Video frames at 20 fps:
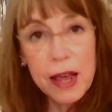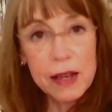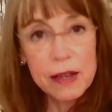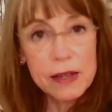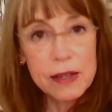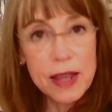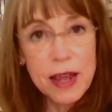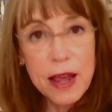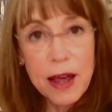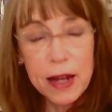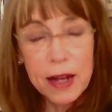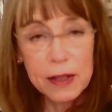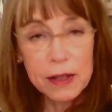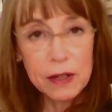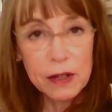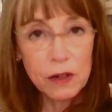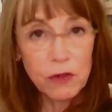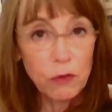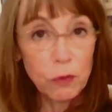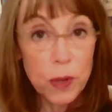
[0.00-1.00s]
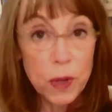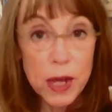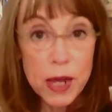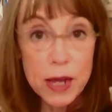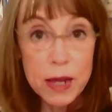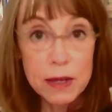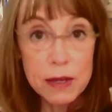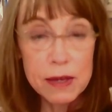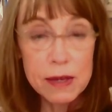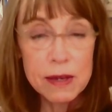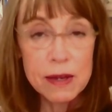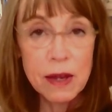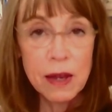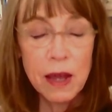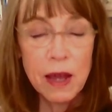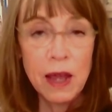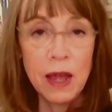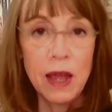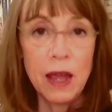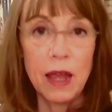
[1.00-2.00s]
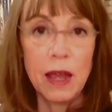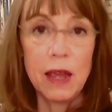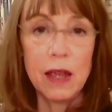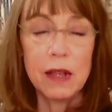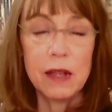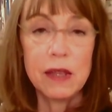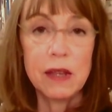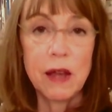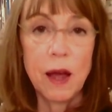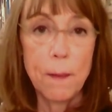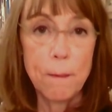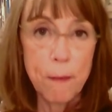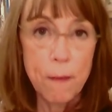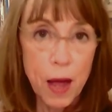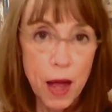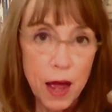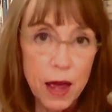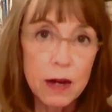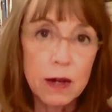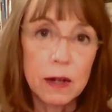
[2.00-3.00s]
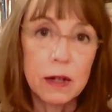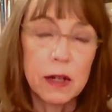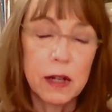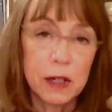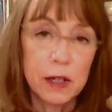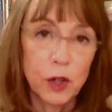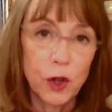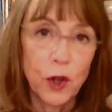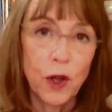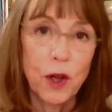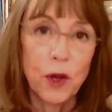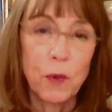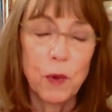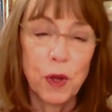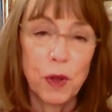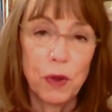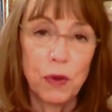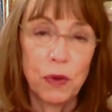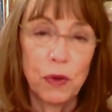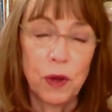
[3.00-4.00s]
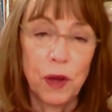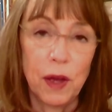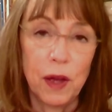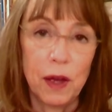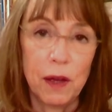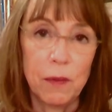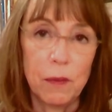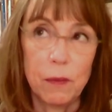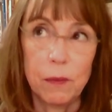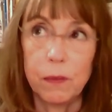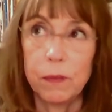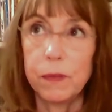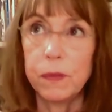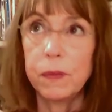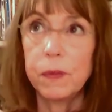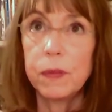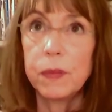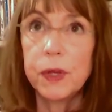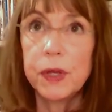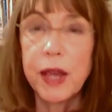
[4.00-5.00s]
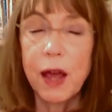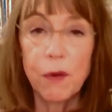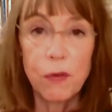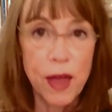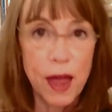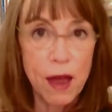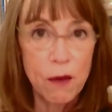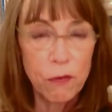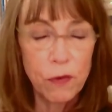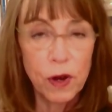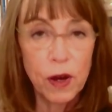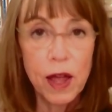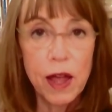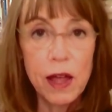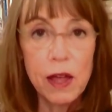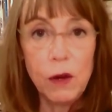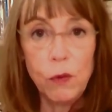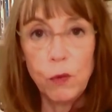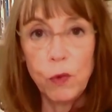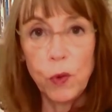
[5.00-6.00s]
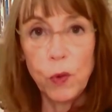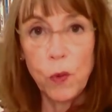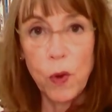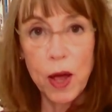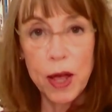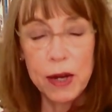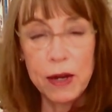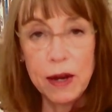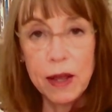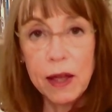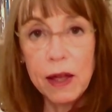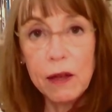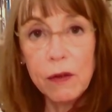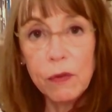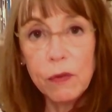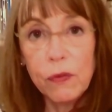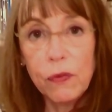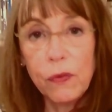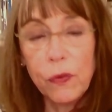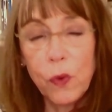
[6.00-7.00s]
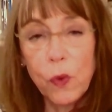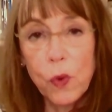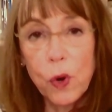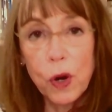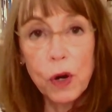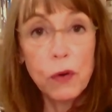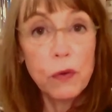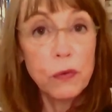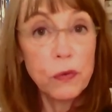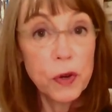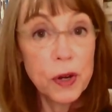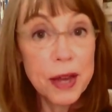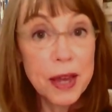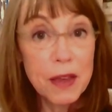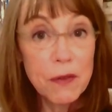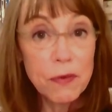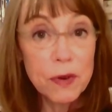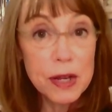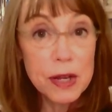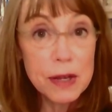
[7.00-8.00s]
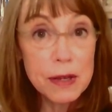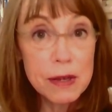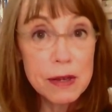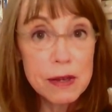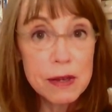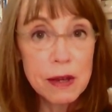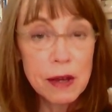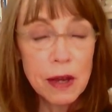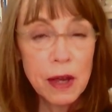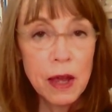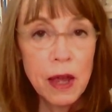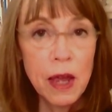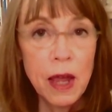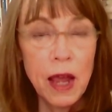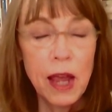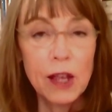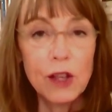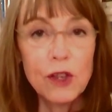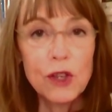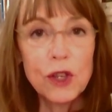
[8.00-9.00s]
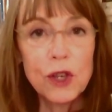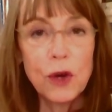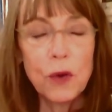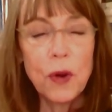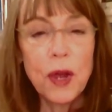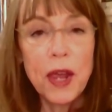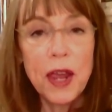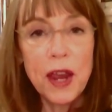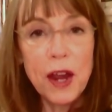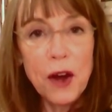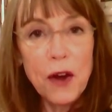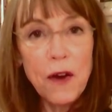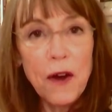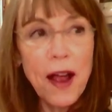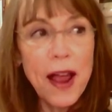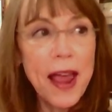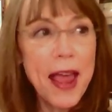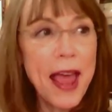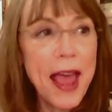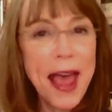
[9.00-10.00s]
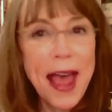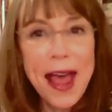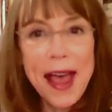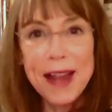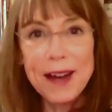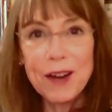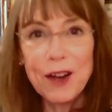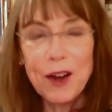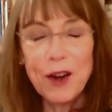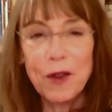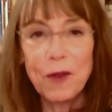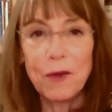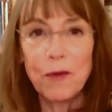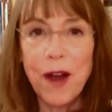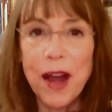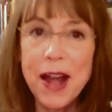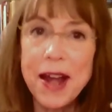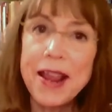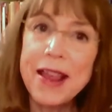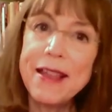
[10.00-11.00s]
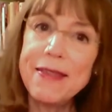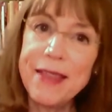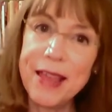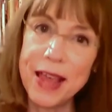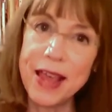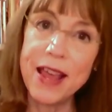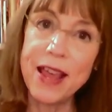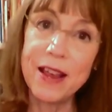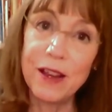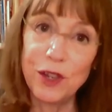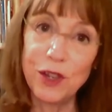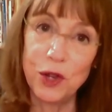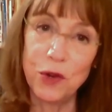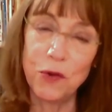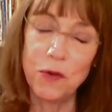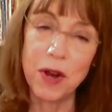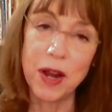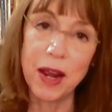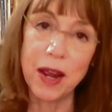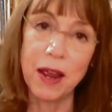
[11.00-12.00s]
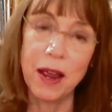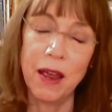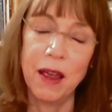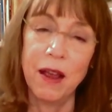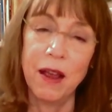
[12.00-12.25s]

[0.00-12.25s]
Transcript: as the island of peace. It's a model along with um, South Africa and Rwanda for forgiveness and so here I had, you know, right in the history,